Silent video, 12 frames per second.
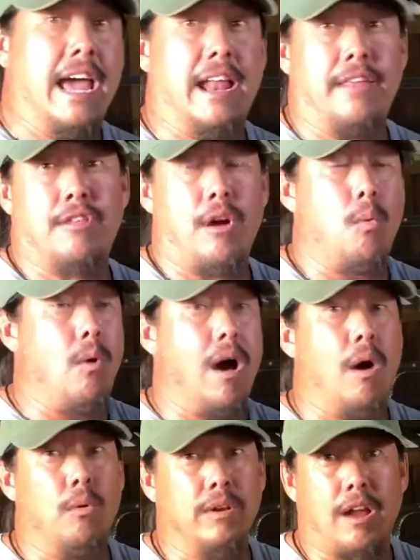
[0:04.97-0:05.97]
and I thought,
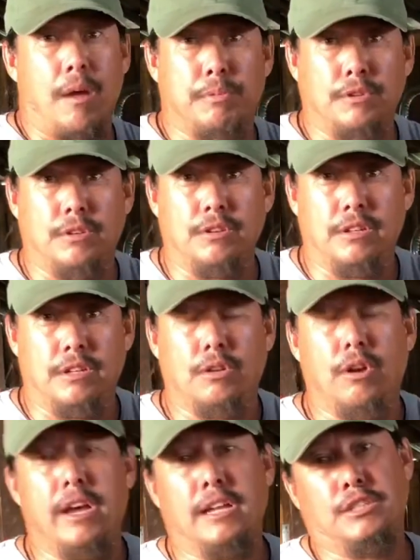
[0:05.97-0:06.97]
wow, what an opportunity to
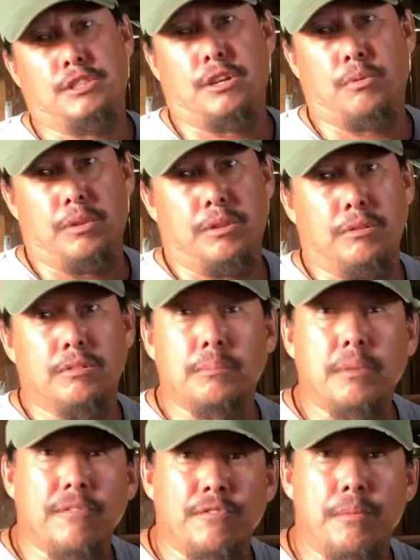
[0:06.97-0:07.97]
go ahead and share with you
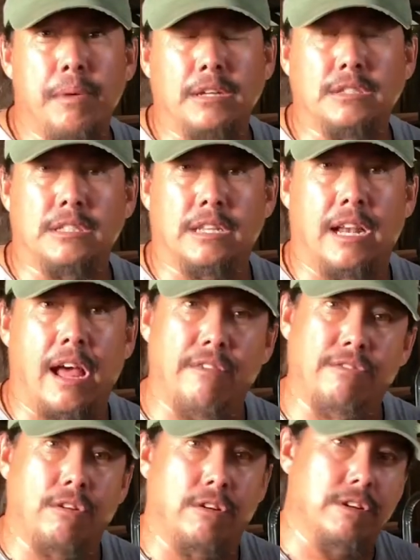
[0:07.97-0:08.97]
some information that
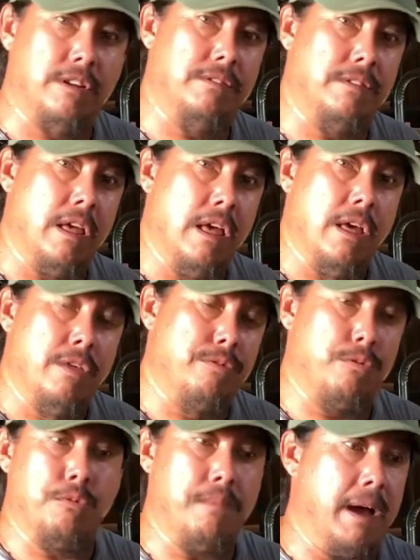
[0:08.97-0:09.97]
I've learned
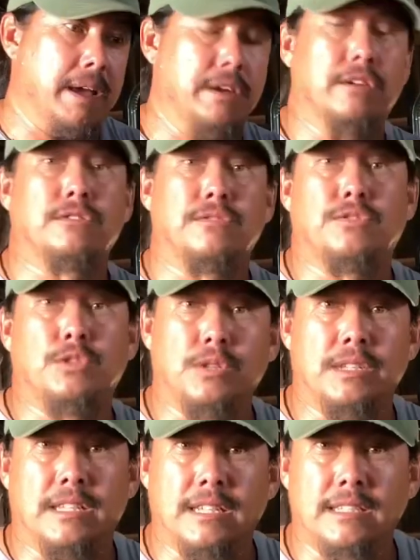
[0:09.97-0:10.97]
through my years of
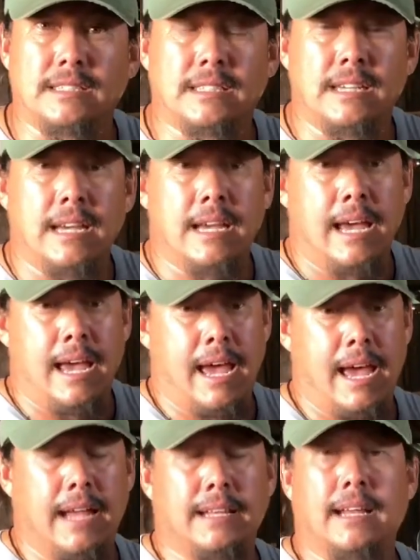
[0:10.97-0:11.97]
doing this.
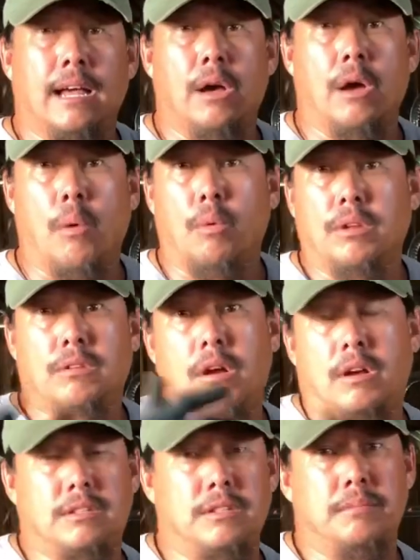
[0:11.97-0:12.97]
And I want to
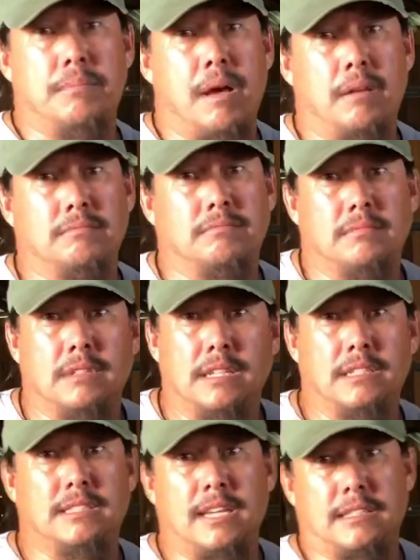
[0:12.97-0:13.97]
talk to you about
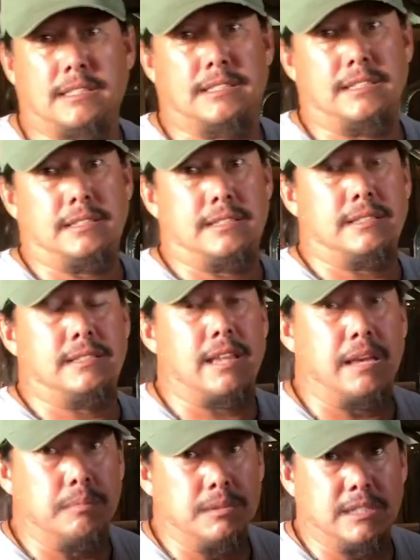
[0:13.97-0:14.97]
insect diseases
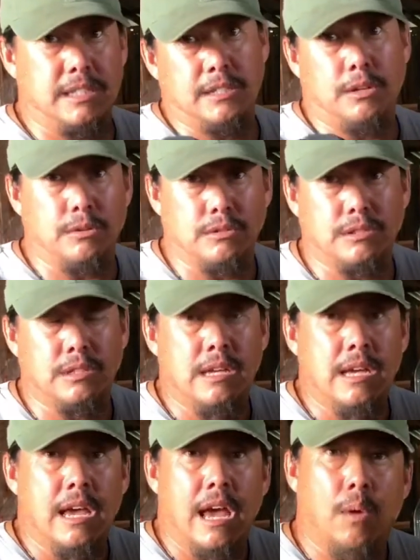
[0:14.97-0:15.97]
like mosquitoes
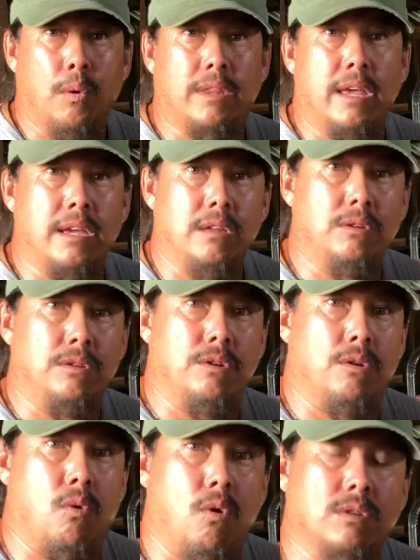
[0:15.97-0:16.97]
and what they can do to
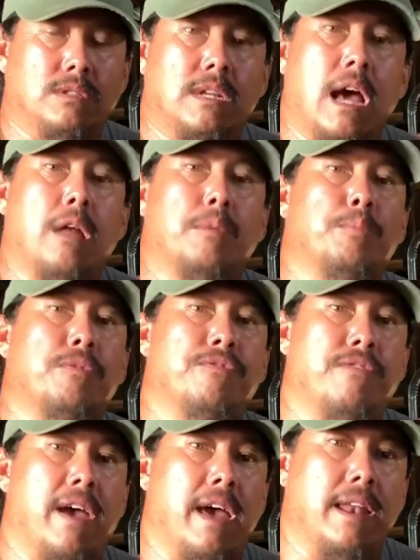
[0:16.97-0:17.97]
your horse and how to
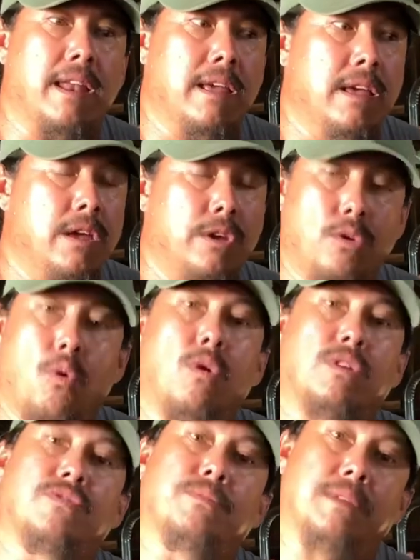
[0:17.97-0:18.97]
prevent your
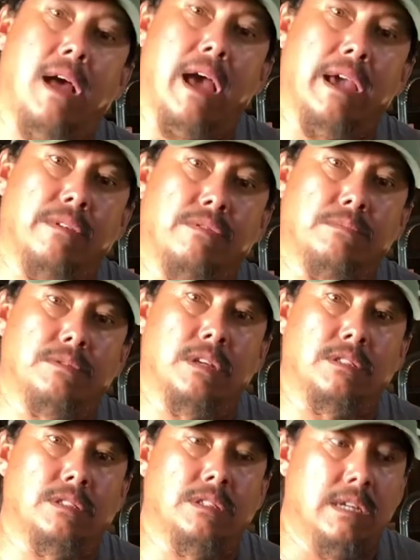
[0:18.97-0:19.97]
horse from dying from
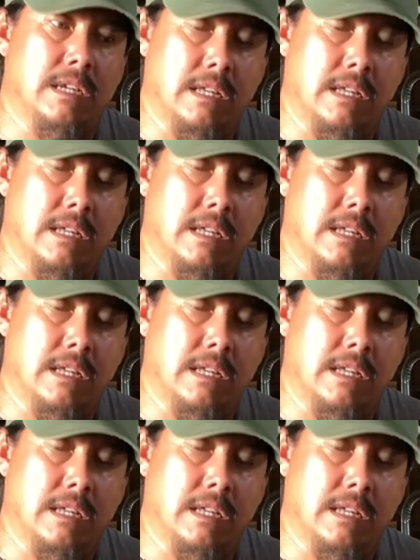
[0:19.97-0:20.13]
such